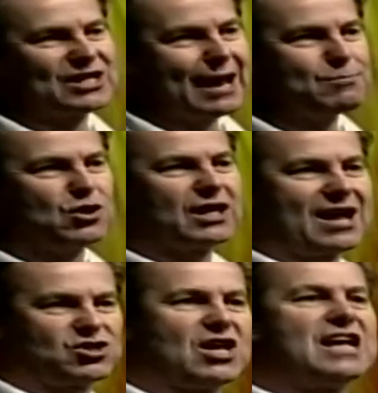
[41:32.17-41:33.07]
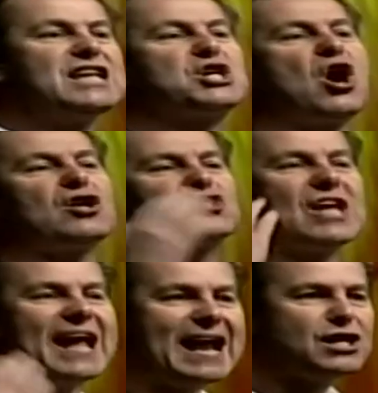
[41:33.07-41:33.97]
Nebuchadnezzar. He can't
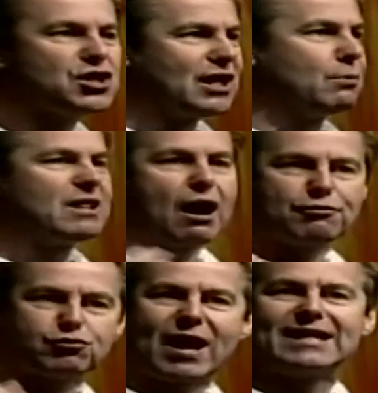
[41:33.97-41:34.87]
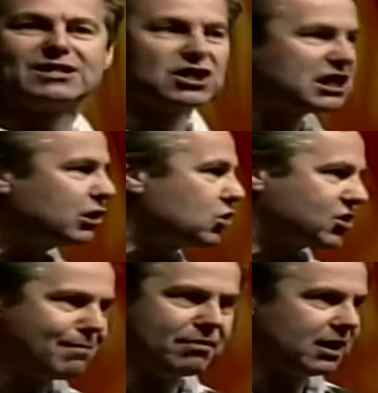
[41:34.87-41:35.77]
say anything without threatening to kill
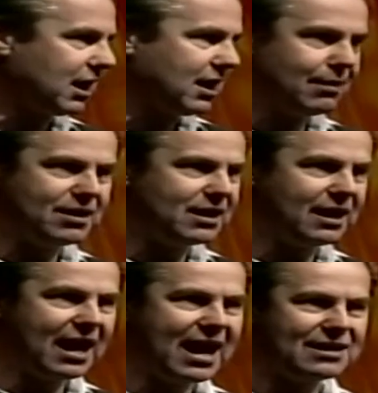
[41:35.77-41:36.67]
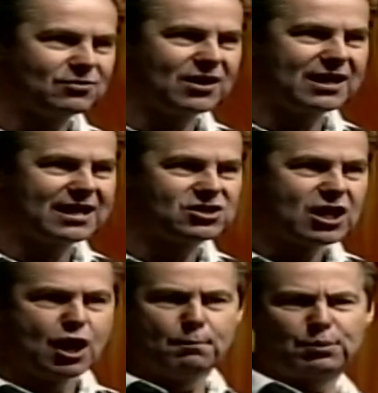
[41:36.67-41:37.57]
somebody. I mean, that is what it is.
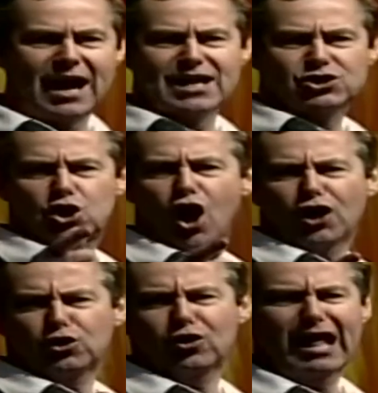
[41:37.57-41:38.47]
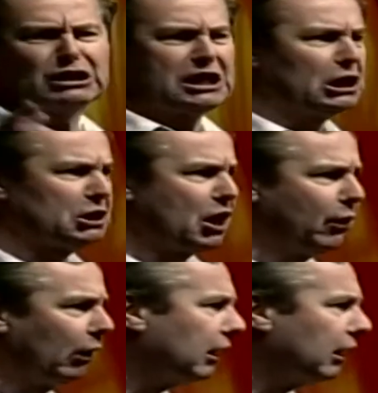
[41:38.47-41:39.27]
Praise God or I'll kill you.